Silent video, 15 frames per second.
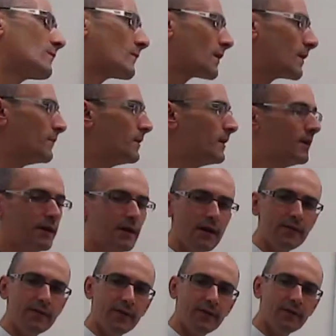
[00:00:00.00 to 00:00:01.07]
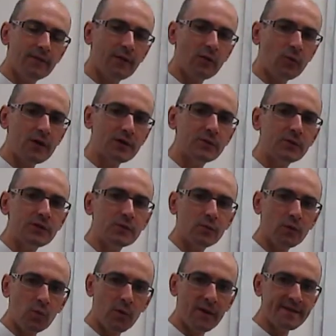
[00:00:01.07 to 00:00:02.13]
Okay. And then the question is,
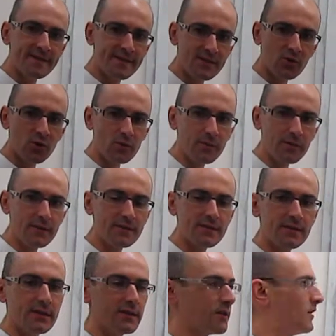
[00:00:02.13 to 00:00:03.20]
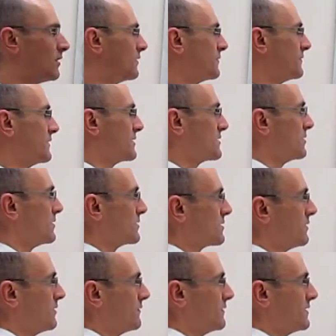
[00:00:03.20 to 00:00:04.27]
well, what is the solubility of this salt,
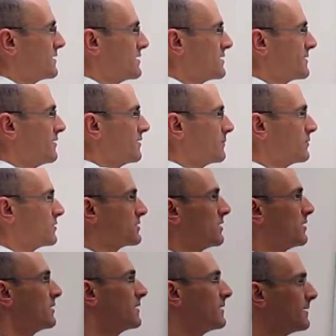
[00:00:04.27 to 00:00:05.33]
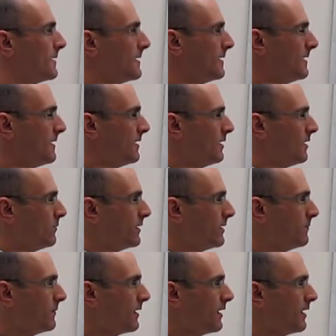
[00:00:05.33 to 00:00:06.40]
of this insoluble solid?
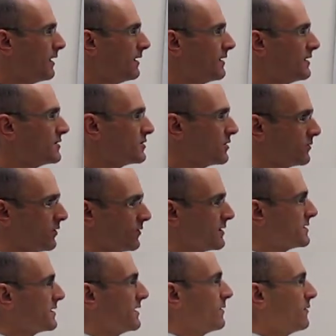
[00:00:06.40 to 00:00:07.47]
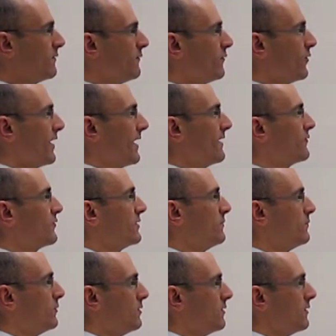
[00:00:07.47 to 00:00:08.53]
Well, uh, so notice that for every
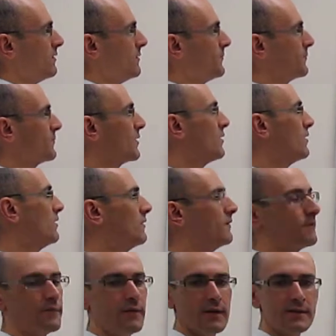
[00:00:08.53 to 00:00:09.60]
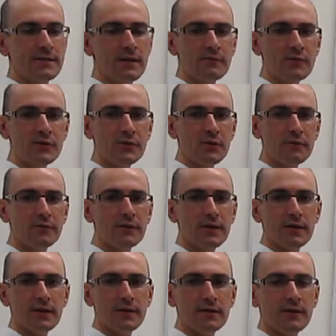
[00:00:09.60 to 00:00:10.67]
mole of uh, silver
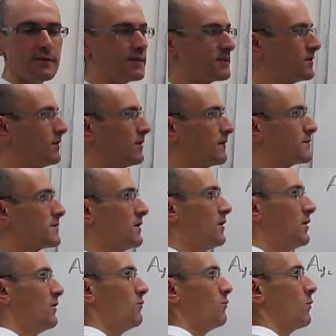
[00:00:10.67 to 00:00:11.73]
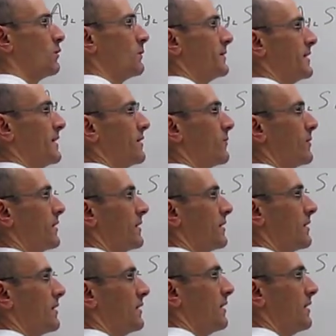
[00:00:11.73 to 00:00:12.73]
sulfide that dissolves, we will be generating